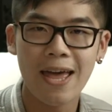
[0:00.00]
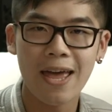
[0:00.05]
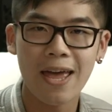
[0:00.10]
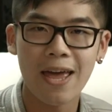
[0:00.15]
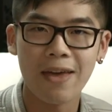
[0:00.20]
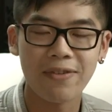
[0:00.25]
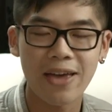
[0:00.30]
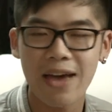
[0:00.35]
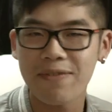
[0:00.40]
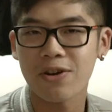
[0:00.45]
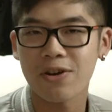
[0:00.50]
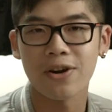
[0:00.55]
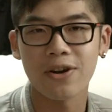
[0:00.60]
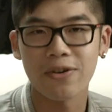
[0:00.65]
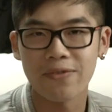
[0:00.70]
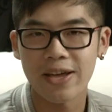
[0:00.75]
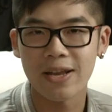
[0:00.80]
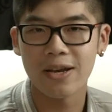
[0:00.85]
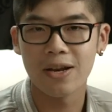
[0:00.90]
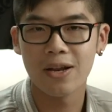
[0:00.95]
If you haven't heard of
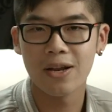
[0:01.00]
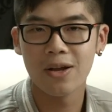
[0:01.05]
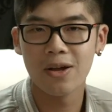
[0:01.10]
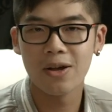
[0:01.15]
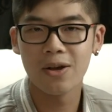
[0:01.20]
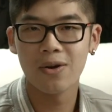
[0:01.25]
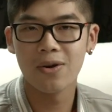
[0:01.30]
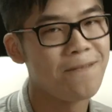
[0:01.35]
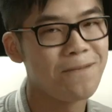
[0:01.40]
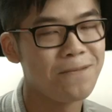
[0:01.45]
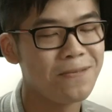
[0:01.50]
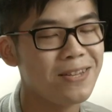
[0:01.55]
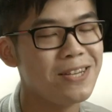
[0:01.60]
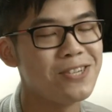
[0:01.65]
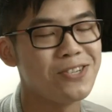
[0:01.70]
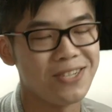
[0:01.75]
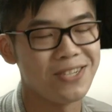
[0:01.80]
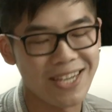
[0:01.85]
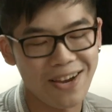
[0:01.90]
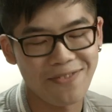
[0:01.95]
it, you
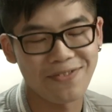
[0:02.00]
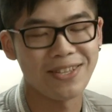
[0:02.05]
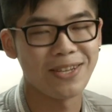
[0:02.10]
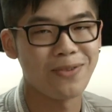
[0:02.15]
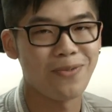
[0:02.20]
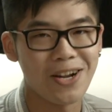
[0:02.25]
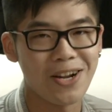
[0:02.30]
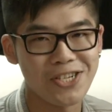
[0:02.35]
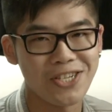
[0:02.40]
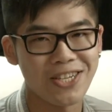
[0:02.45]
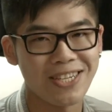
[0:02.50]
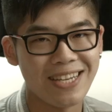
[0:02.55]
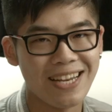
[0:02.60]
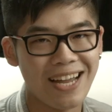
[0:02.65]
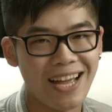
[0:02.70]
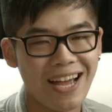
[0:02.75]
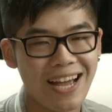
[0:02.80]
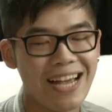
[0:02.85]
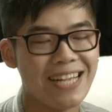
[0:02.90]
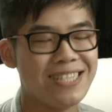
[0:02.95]
should definitely watch it.
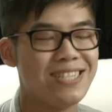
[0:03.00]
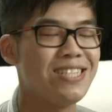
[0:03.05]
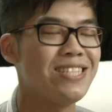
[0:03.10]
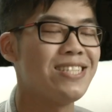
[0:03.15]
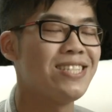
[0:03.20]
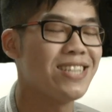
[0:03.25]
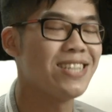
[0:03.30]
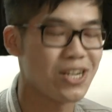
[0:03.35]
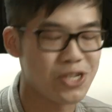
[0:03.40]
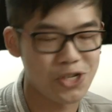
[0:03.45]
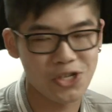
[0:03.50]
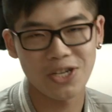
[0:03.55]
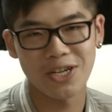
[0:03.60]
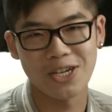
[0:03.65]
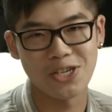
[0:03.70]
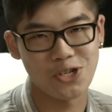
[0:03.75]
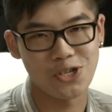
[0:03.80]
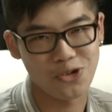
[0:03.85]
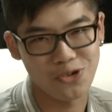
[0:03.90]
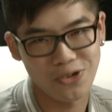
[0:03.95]
It's such a
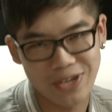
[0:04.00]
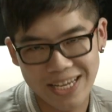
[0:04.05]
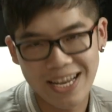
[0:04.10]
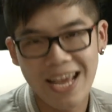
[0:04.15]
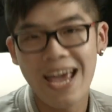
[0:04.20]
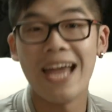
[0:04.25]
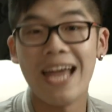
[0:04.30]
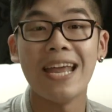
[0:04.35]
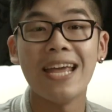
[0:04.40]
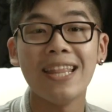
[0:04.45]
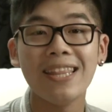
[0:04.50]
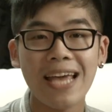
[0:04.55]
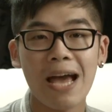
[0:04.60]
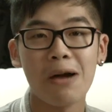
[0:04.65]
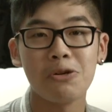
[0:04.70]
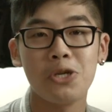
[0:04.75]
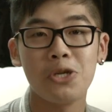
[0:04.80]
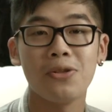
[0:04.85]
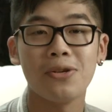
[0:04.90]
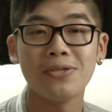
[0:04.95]
treat. And in the
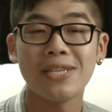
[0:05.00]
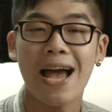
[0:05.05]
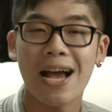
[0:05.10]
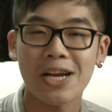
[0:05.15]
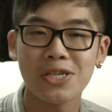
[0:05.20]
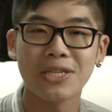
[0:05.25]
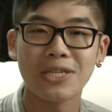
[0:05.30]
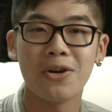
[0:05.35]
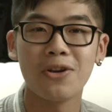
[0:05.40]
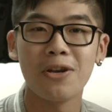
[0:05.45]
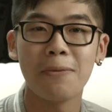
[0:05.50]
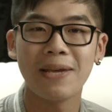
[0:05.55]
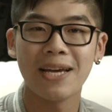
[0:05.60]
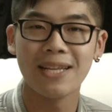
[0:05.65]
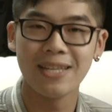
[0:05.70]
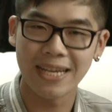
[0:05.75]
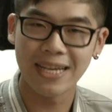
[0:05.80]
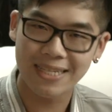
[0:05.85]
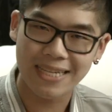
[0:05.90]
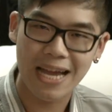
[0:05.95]
outro, there's actually going to be a
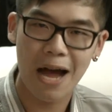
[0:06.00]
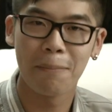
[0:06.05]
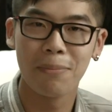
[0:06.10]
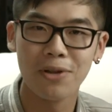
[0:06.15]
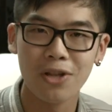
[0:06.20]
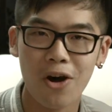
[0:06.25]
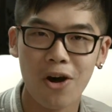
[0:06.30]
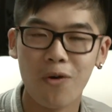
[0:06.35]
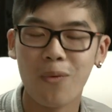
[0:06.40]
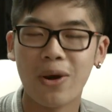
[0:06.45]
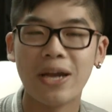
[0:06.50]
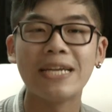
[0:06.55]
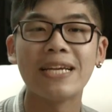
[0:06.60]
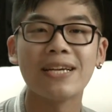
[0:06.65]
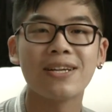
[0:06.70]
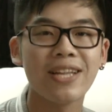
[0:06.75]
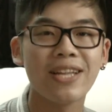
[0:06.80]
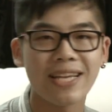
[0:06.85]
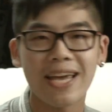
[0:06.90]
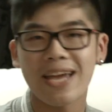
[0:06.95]
link down below where you can
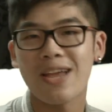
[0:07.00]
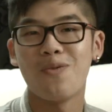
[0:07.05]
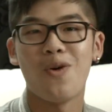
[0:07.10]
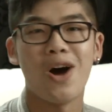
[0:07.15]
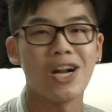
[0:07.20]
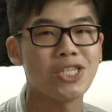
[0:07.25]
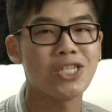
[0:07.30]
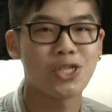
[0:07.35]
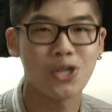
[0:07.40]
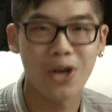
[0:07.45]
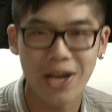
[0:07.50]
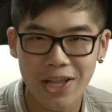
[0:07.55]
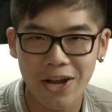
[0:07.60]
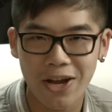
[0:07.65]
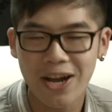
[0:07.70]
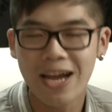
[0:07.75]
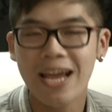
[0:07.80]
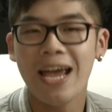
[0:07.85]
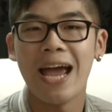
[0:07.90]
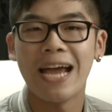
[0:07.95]
click it and watch the trailer,
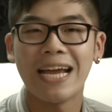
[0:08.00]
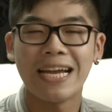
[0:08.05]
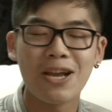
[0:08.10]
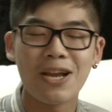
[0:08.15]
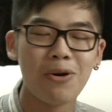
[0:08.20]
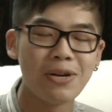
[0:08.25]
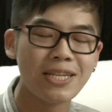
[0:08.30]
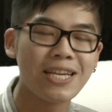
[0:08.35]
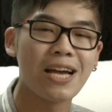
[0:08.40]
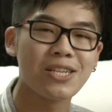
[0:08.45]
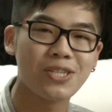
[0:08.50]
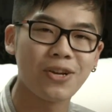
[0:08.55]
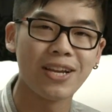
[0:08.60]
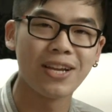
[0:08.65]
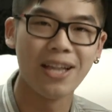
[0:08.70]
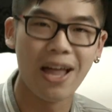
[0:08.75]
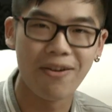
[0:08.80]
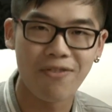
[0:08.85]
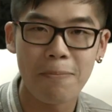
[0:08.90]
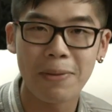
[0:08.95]
and you know you guys are gonna
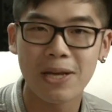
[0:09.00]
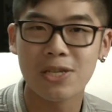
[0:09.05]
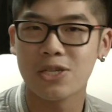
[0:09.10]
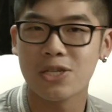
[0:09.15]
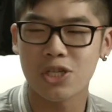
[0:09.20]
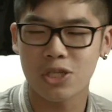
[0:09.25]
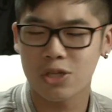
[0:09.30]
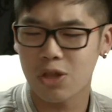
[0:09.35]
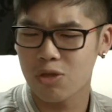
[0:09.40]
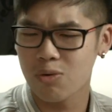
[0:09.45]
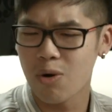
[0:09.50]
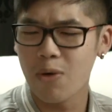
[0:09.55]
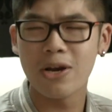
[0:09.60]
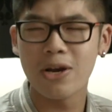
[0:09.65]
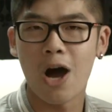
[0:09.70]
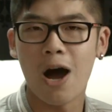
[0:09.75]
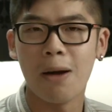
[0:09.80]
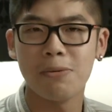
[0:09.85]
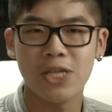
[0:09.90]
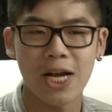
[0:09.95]
love it because you just throw an
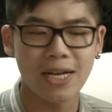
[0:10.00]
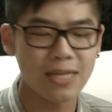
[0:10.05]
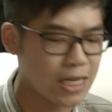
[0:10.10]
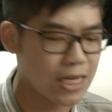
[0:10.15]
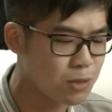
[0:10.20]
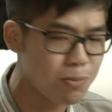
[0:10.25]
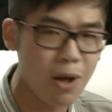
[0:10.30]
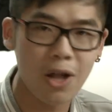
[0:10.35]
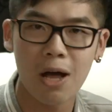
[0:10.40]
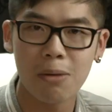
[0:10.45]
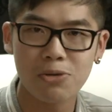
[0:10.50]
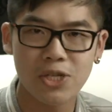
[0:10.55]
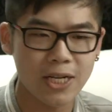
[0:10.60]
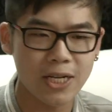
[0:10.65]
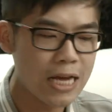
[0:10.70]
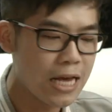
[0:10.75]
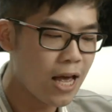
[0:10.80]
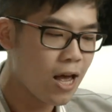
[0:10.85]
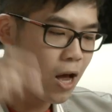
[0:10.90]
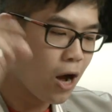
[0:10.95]
object, a small object,
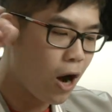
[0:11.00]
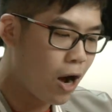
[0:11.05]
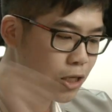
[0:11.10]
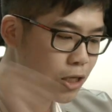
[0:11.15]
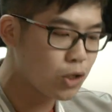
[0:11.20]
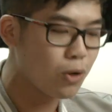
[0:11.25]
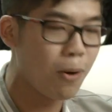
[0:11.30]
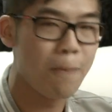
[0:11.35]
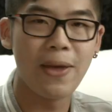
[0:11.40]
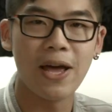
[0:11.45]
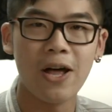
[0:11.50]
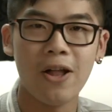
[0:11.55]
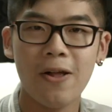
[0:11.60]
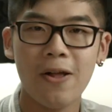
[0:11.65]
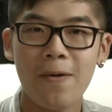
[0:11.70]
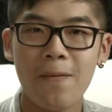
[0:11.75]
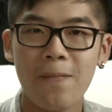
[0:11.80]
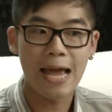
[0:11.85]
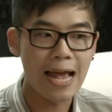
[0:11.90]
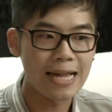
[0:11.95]
onto a bill,
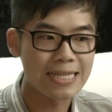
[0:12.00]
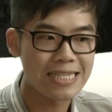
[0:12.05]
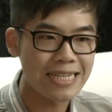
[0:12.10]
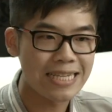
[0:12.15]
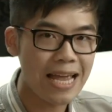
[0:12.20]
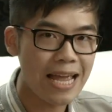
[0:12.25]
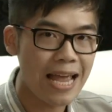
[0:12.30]
it's